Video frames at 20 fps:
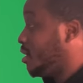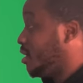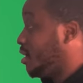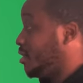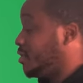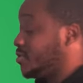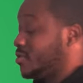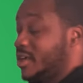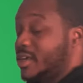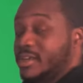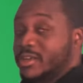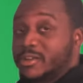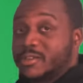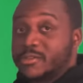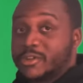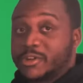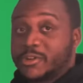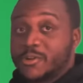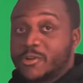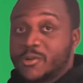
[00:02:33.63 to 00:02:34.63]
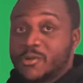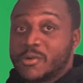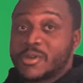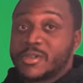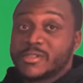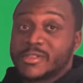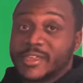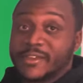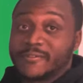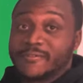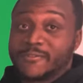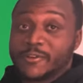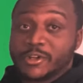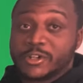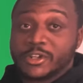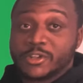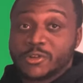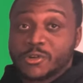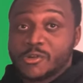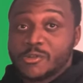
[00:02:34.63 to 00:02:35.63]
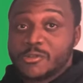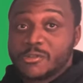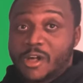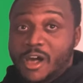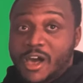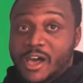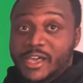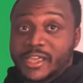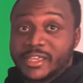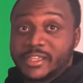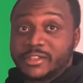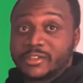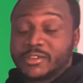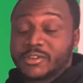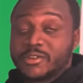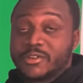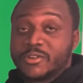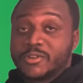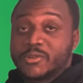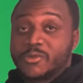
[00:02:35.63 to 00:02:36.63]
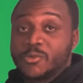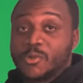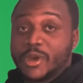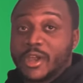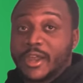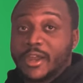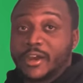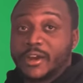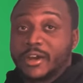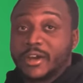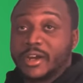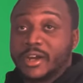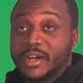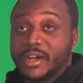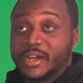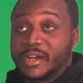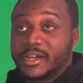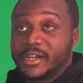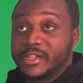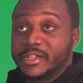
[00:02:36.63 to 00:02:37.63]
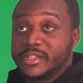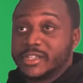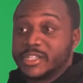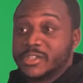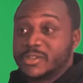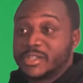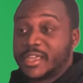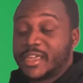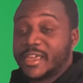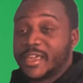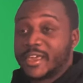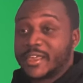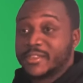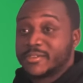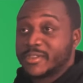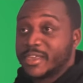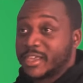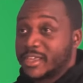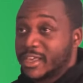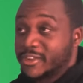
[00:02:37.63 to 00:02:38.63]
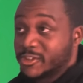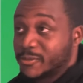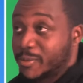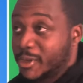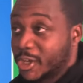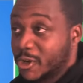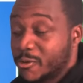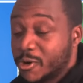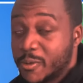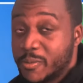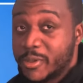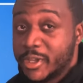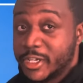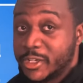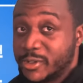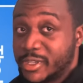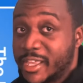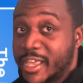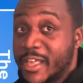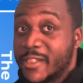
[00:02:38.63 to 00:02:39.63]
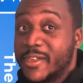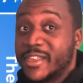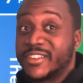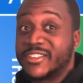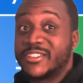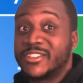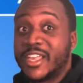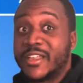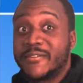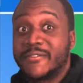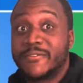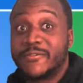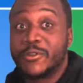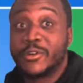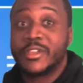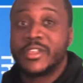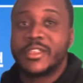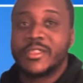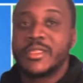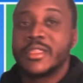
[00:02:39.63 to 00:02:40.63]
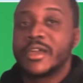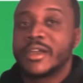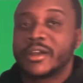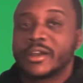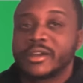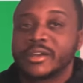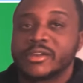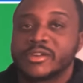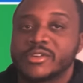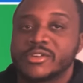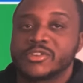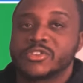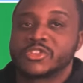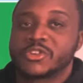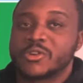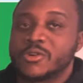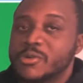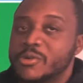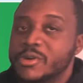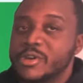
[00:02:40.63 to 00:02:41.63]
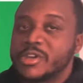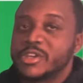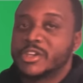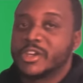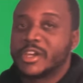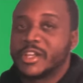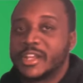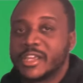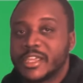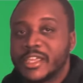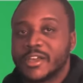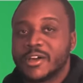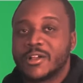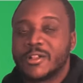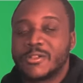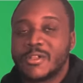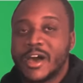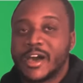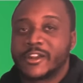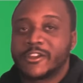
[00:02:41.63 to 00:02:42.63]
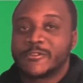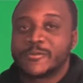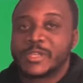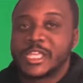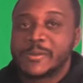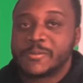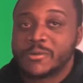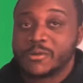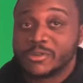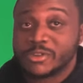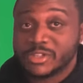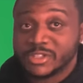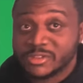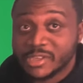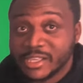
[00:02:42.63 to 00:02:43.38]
It's like a little like vertical line where you can't like as a pickleball player, you can't like set foot in there. So you're gonna get a lot of people just